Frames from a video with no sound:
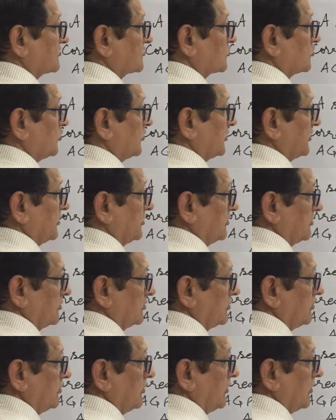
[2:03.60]

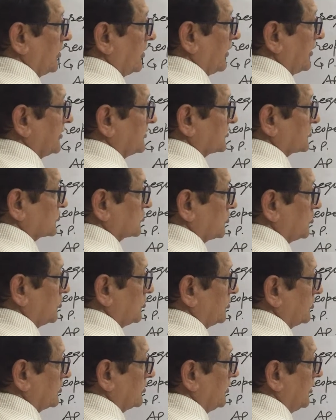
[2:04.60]
square and so
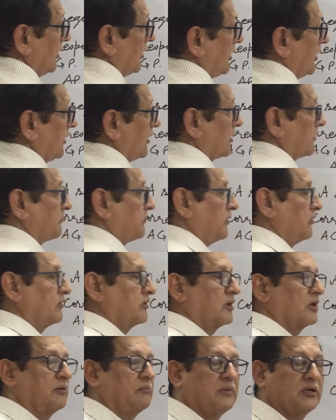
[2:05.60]
on, R
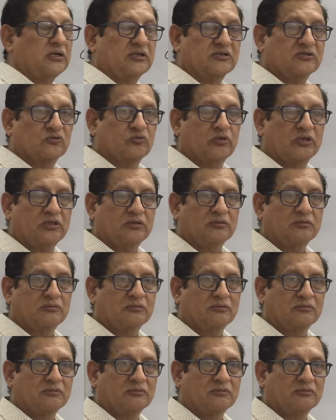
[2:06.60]
power n minus 1.